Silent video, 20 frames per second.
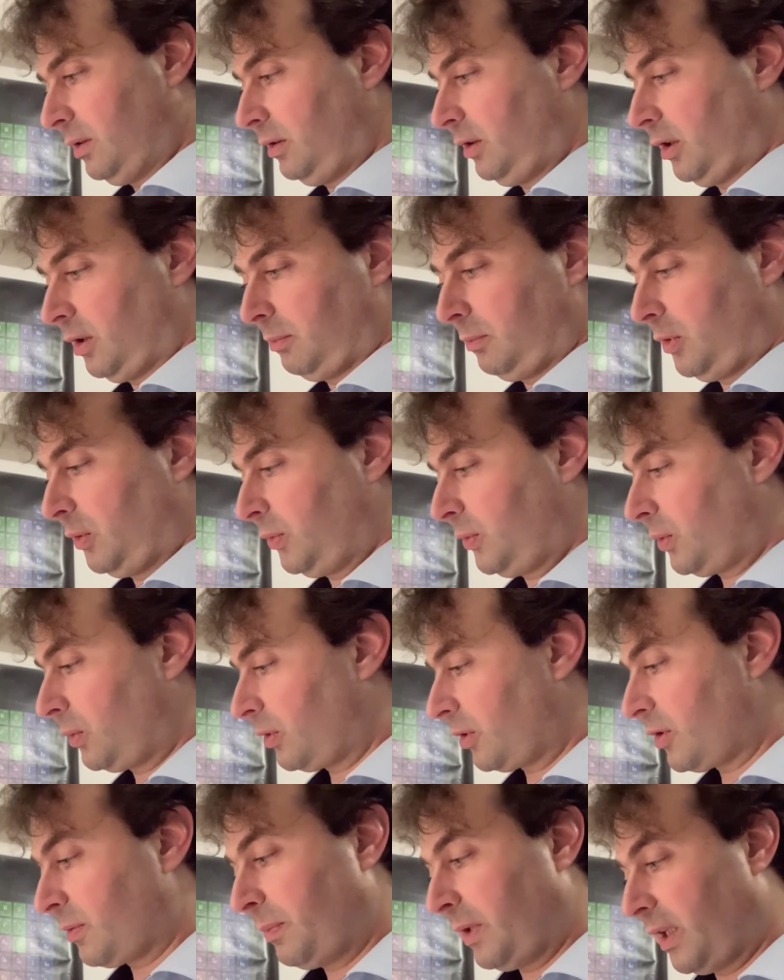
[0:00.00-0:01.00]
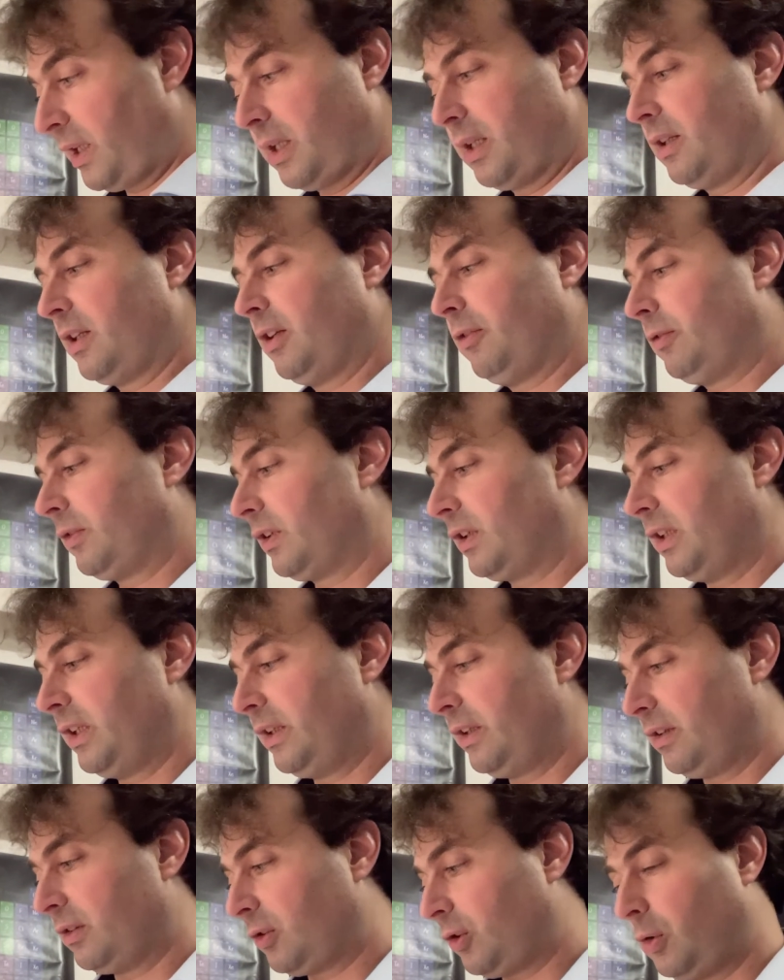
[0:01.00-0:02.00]
Of course, making different
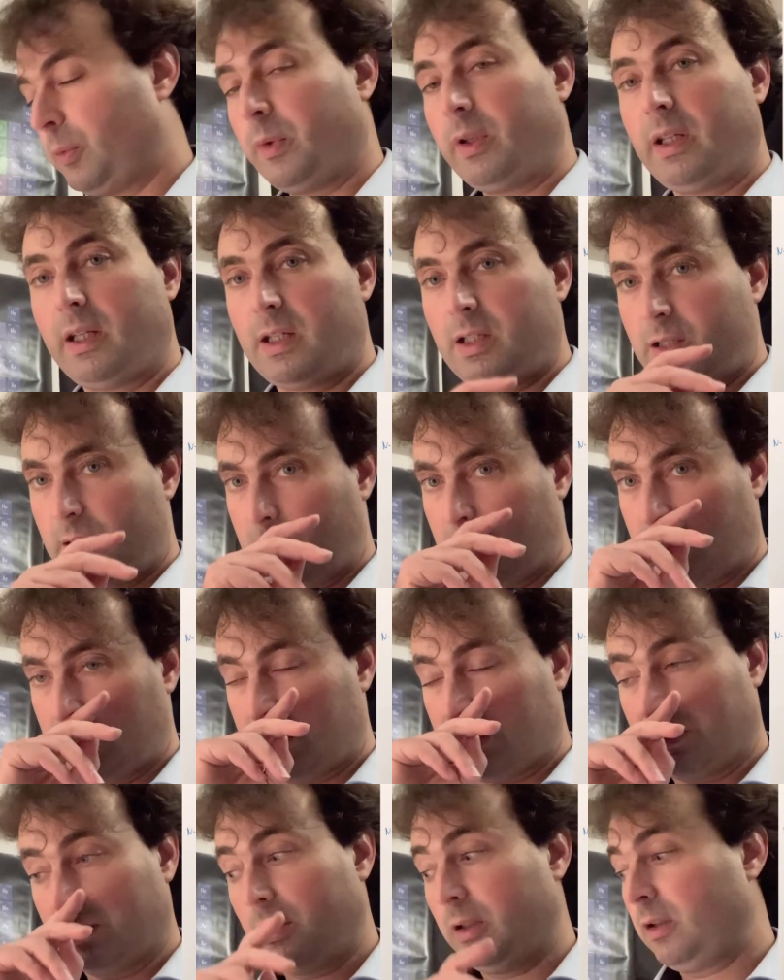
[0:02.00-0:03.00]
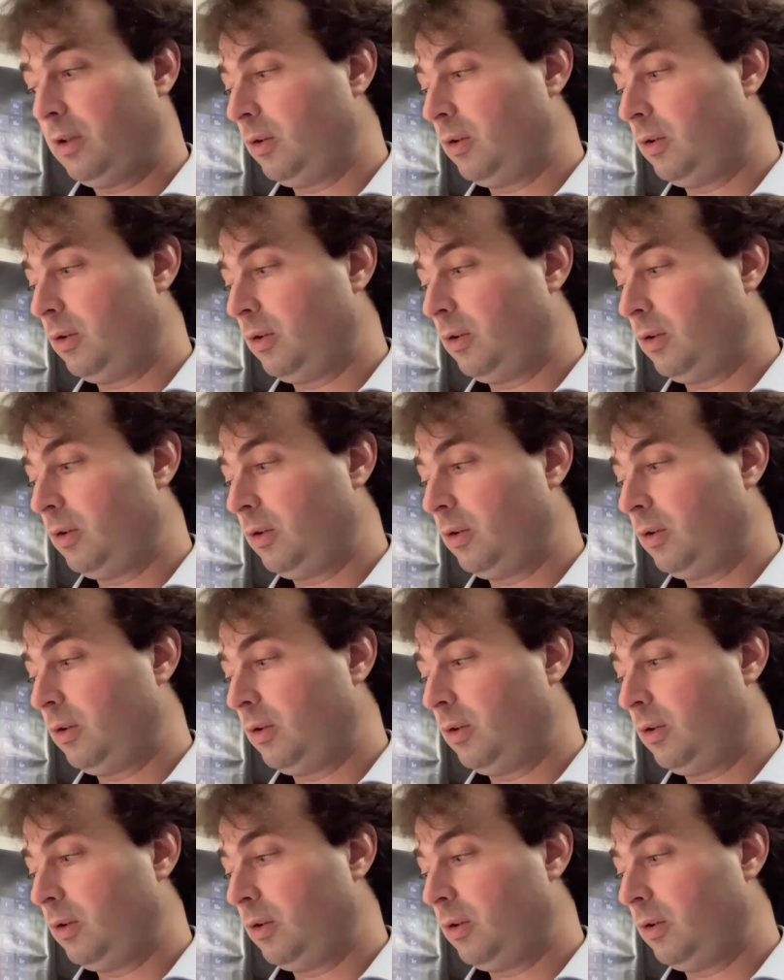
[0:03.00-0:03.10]
linear combinations,